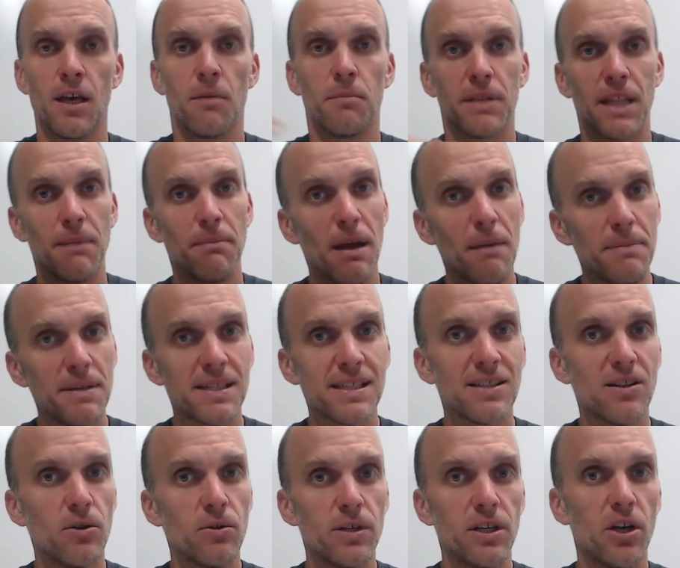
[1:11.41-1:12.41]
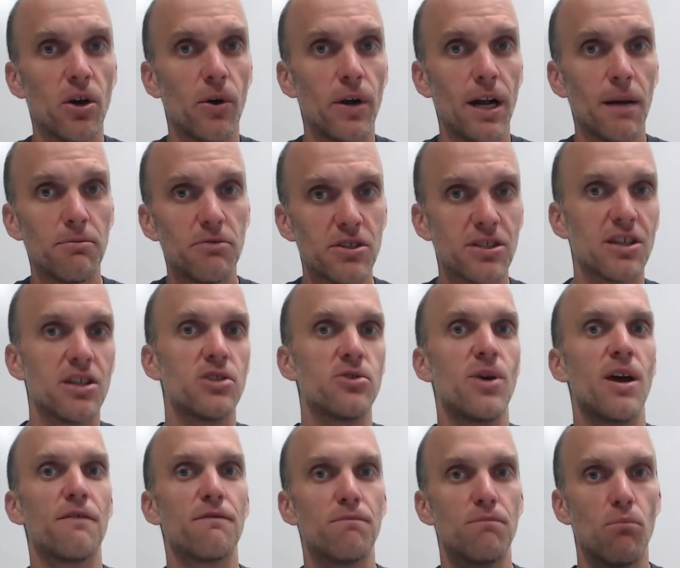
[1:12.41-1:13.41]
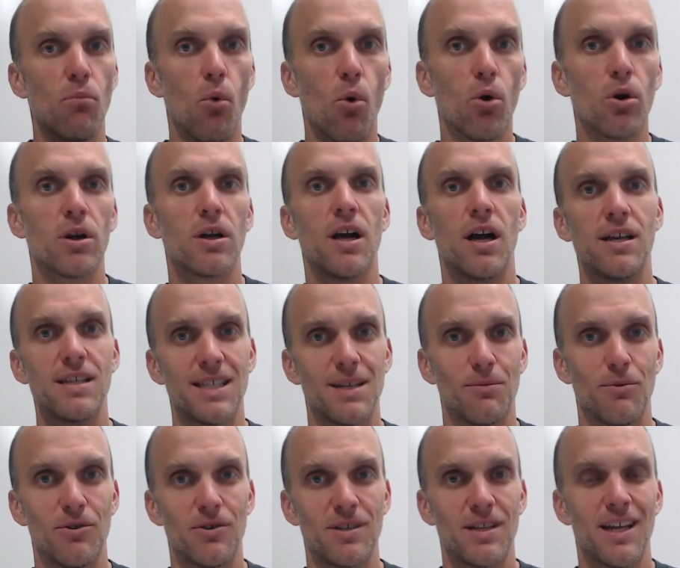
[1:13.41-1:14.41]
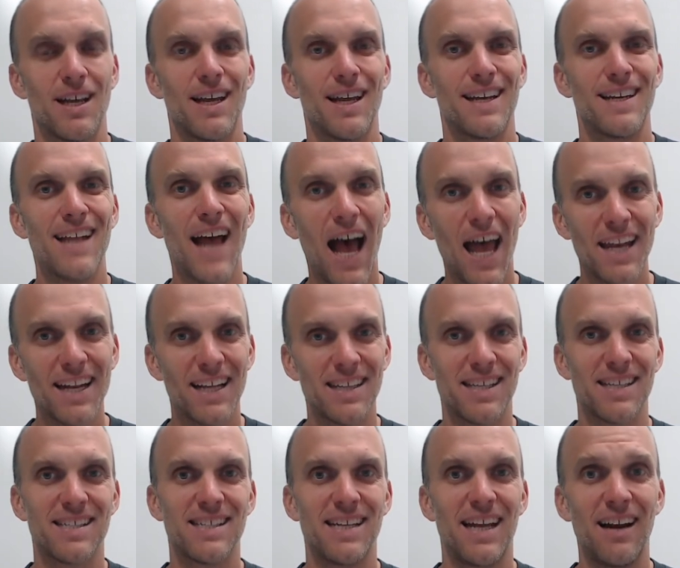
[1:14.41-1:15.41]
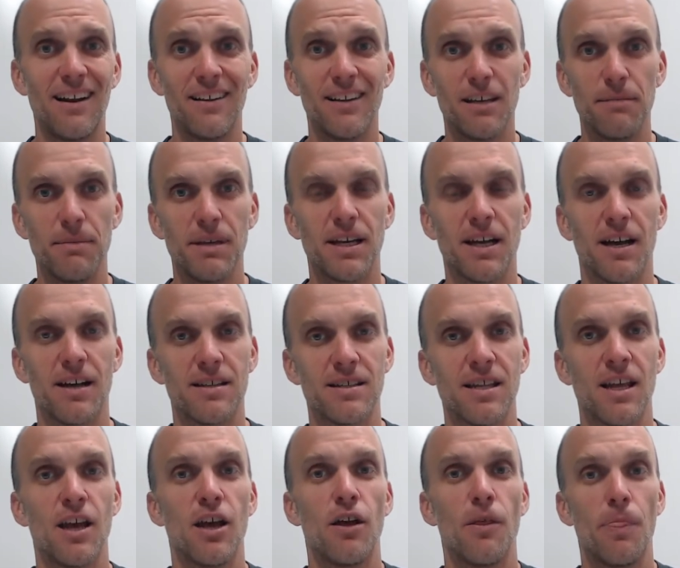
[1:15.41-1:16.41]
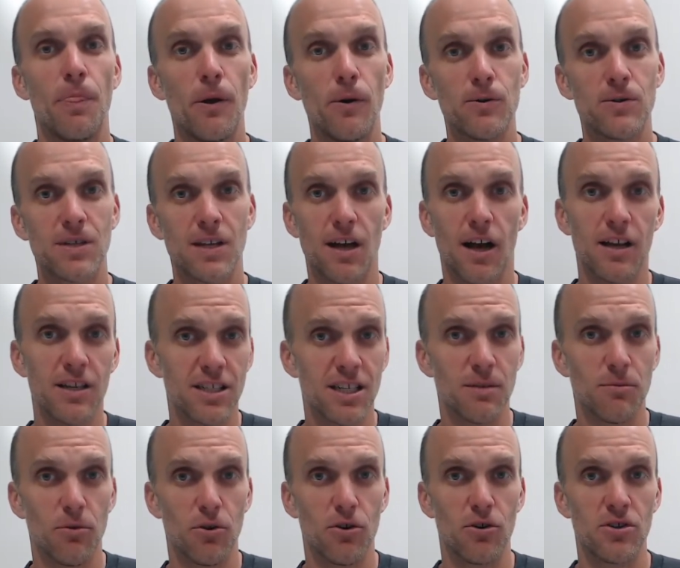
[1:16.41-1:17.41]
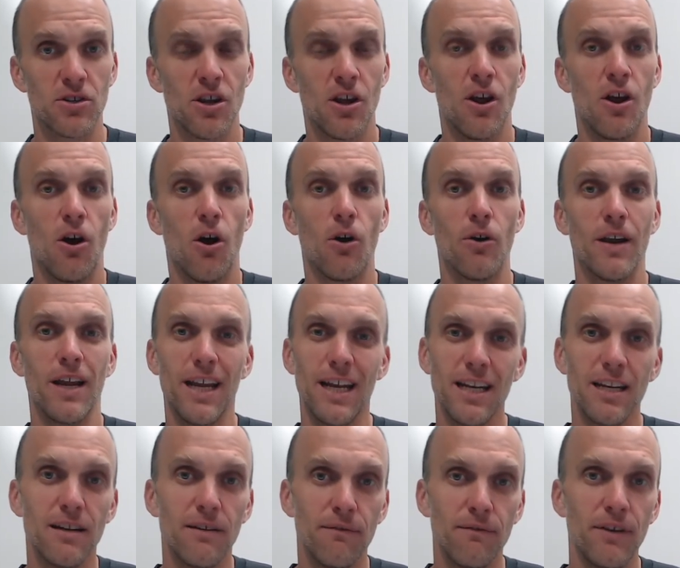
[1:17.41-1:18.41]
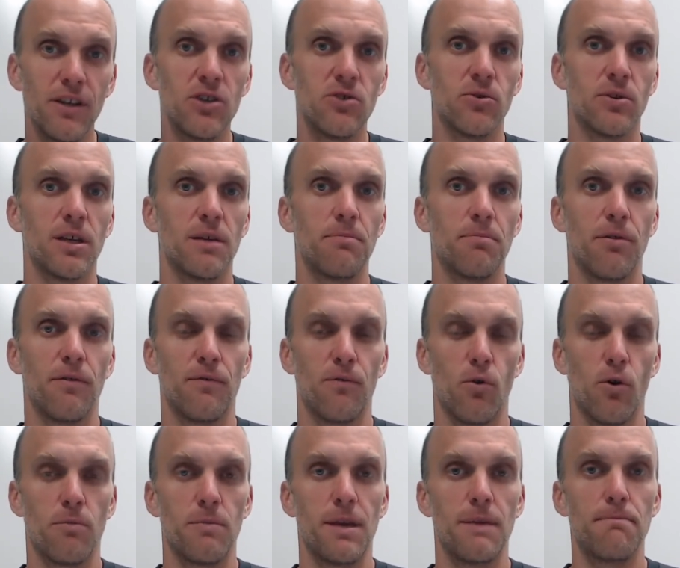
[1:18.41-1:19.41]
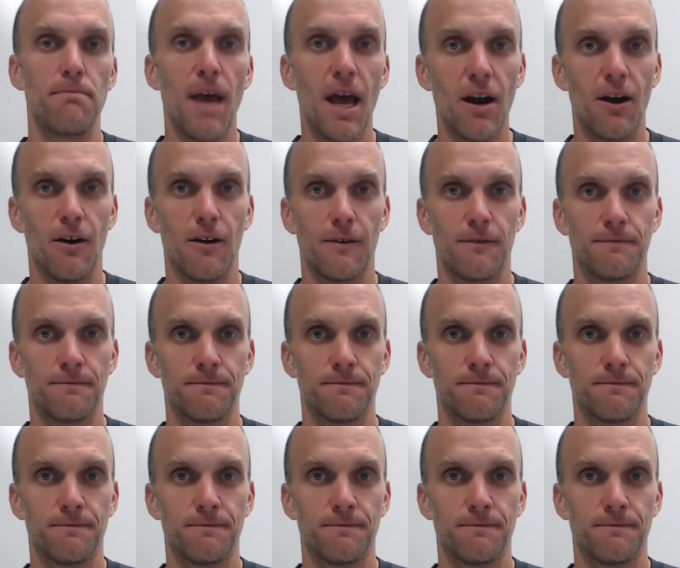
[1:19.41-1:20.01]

but they might be slowly going up just because you have more customers, not necessarily because those customers are individually performing better.